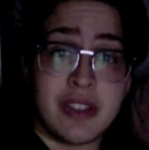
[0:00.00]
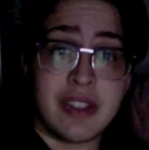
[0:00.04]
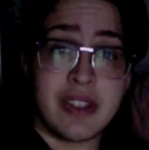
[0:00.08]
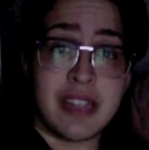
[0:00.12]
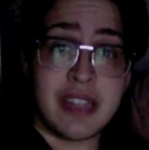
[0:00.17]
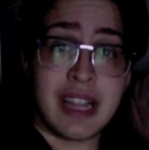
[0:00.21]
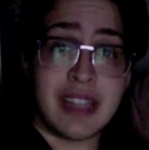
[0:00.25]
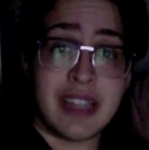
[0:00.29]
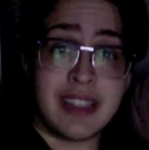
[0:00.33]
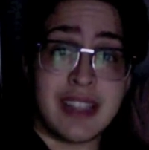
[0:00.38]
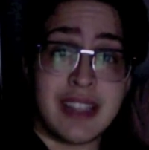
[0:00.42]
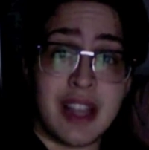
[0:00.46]

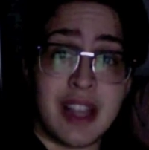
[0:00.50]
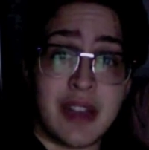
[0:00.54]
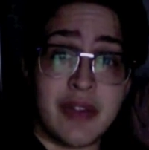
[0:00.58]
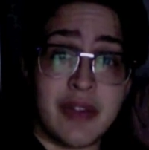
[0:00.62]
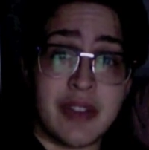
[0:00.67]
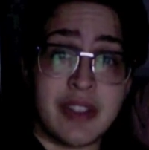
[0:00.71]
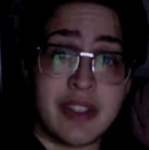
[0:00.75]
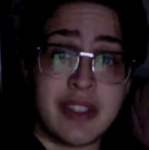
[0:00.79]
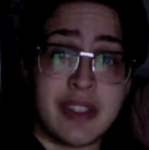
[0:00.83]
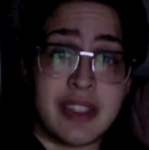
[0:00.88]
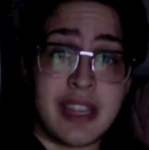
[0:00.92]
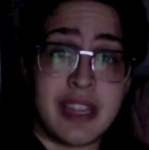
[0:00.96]
that
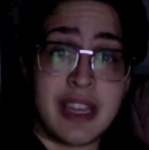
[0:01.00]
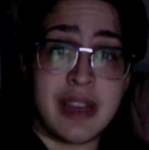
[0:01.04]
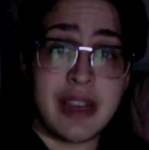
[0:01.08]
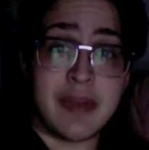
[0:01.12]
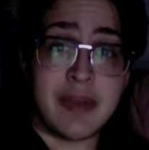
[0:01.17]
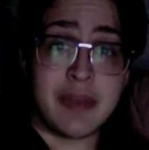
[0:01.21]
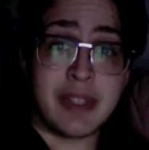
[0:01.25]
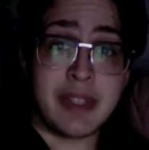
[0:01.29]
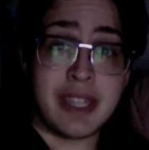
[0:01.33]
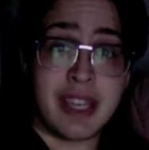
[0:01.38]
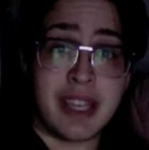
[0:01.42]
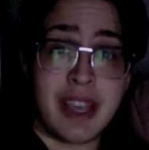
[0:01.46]
self-esteem
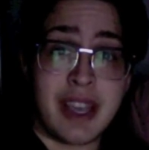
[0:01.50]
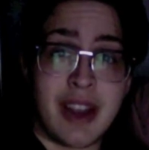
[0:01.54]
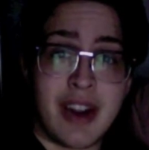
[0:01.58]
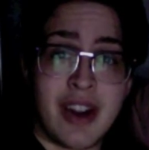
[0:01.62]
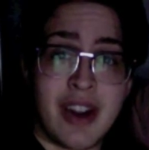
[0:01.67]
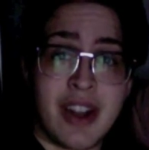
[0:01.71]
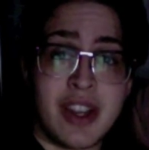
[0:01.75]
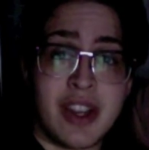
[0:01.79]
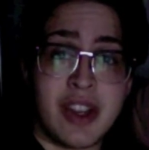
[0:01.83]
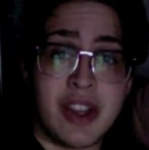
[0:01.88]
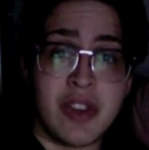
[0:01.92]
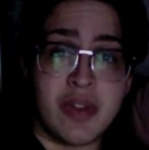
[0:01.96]
to carry
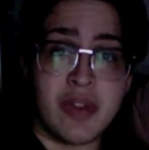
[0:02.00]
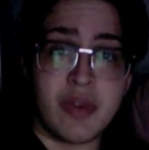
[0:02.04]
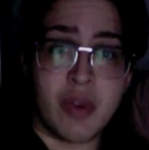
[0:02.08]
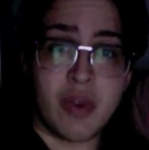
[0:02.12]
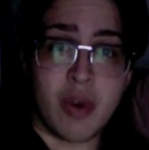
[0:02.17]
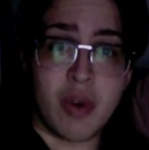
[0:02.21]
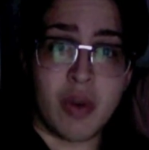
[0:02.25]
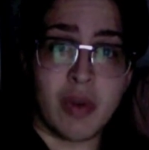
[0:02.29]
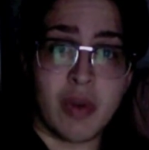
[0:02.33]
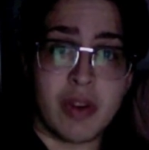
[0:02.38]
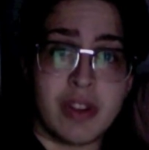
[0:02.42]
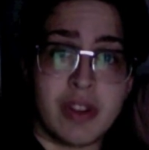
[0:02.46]
you
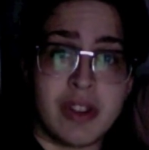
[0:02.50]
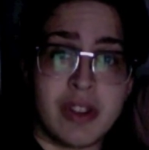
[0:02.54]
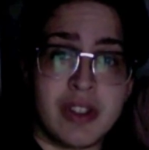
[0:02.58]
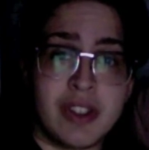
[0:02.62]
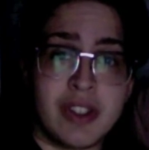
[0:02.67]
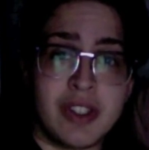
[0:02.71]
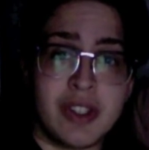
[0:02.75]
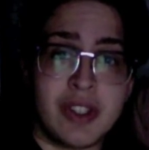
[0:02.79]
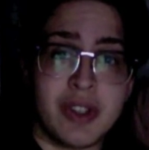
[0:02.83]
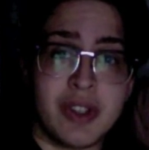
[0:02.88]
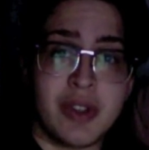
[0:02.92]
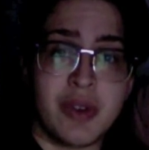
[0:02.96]
forward to
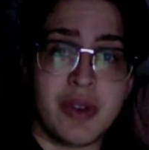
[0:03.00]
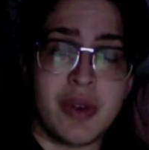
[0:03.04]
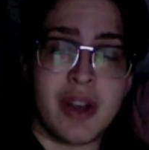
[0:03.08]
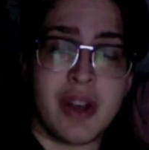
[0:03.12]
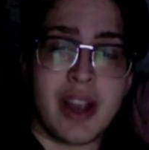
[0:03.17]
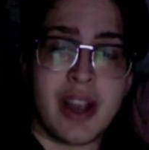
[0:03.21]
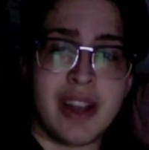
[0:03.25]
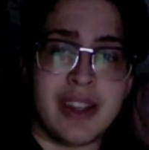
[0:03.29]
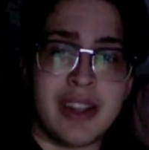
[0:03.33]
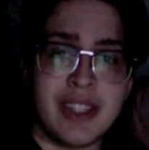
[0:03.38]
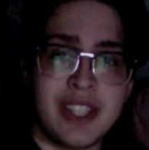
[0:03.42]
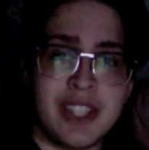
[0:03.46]
do
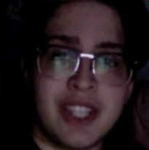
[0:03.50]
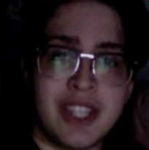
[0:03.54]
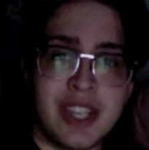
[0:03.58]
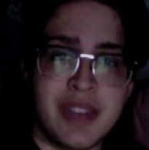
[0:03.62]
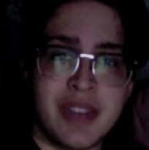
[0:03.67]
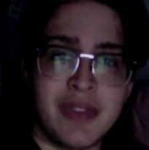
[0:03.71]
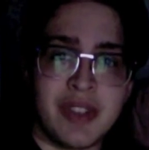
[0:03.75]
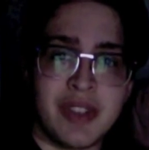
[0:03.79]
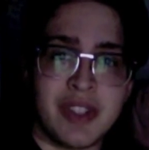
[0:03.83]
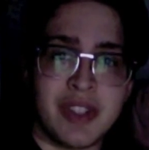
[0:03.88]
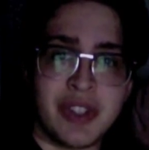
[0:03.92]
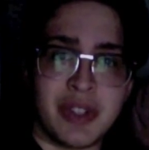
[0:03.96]
and achieve
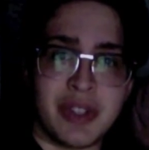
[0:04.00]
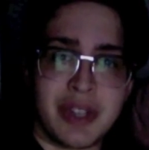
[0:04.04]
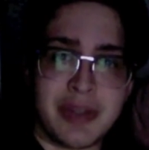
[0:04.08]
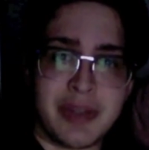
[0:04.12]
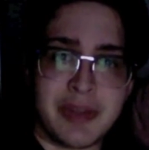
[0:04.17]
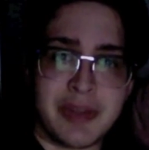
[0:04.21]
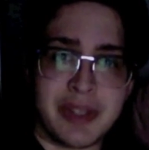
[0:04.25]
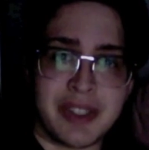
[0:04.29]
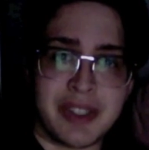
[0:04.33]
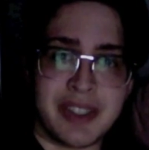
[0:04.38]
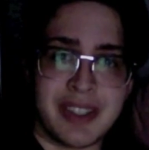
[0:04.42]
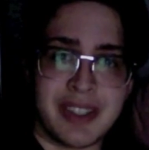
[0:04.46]
your
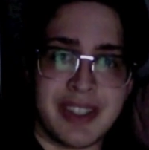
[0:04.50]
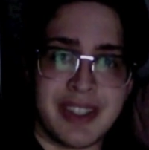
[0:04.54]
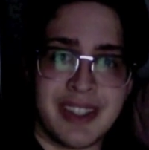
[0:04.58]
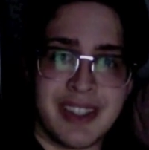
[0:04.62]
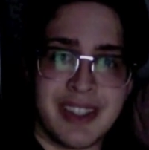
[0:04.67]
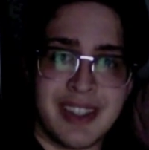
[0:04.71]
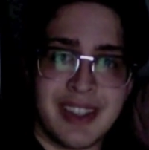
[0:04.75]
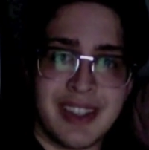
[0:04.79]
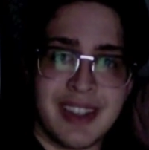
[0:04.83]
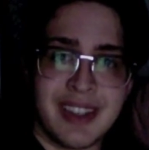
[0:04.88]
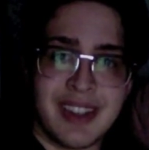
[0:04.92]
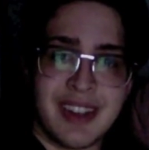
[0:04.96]
dreams.
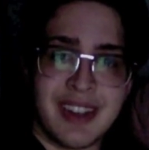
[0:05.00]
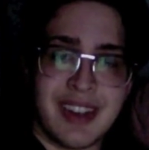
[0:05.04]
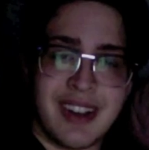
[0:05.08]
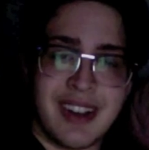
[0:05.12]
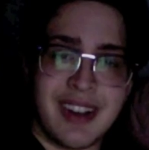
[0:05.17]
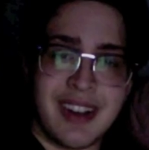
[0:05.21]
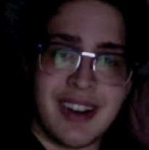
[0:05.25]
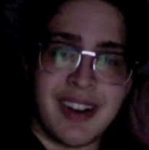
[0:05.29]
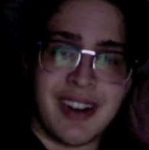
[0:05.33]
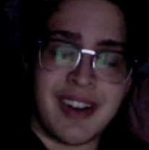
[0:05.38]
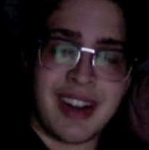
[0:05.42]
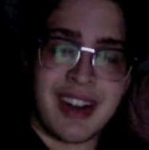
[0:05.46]

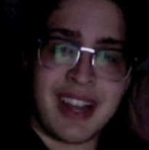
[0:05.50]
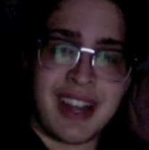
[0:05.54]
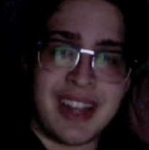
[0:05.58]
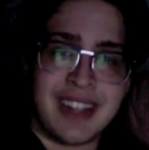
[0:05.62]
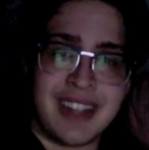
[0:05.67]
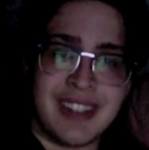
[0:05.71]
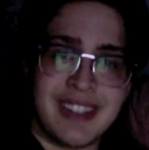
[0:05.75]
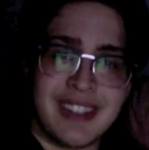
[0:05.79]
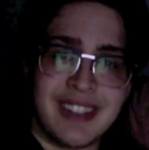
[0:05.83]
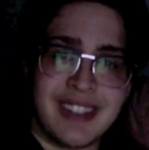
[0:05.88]
All right?